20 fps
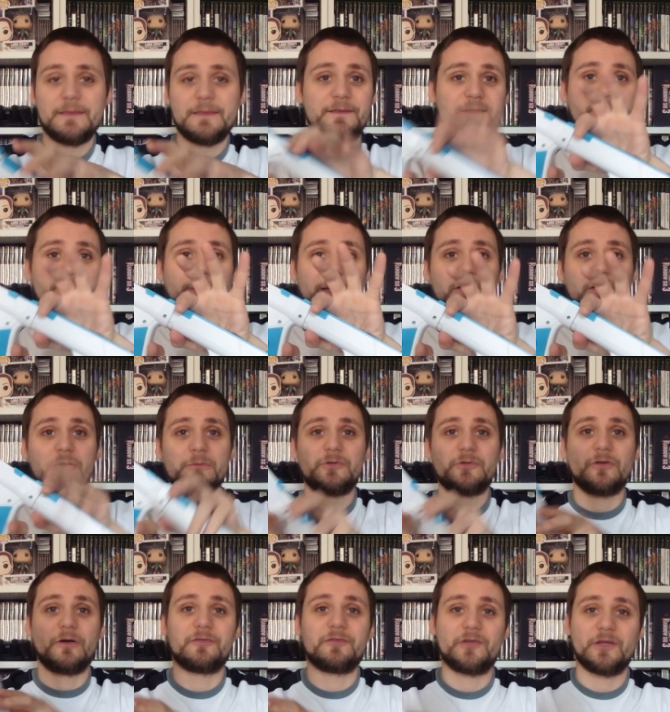This bit
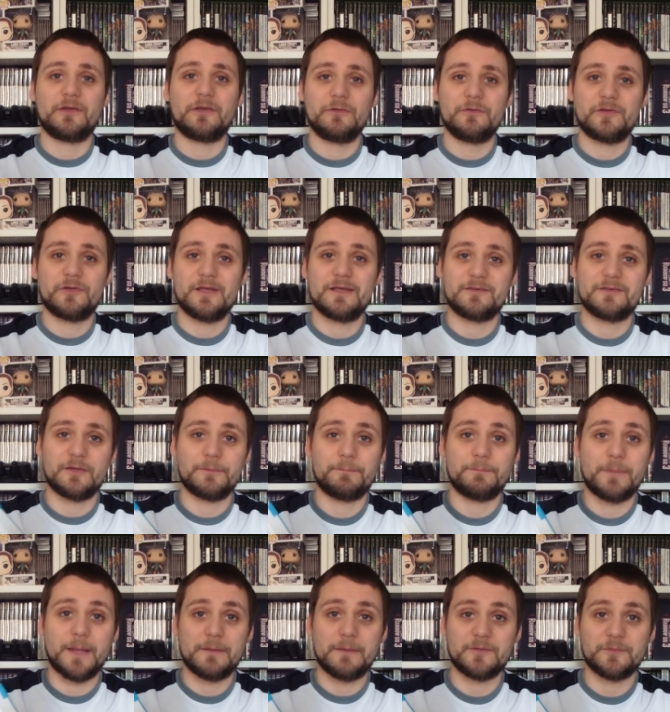comes off so you can use it as a,
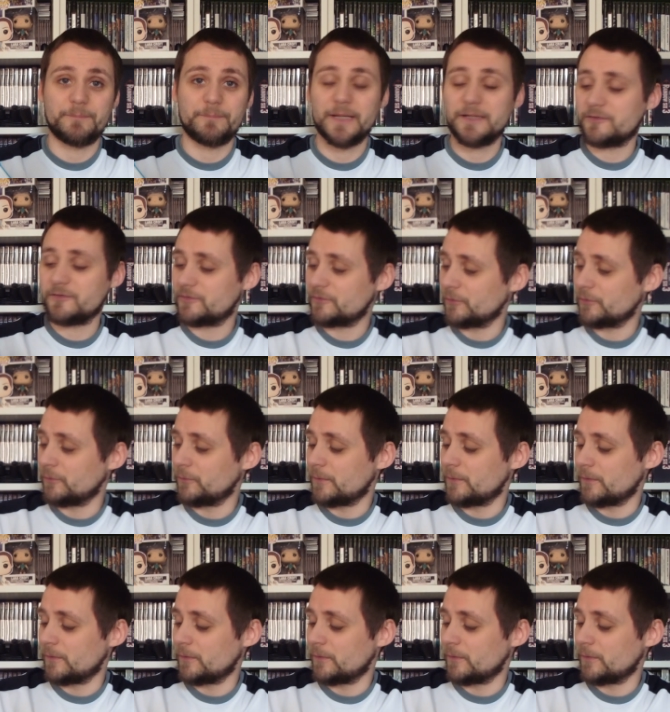as a pistol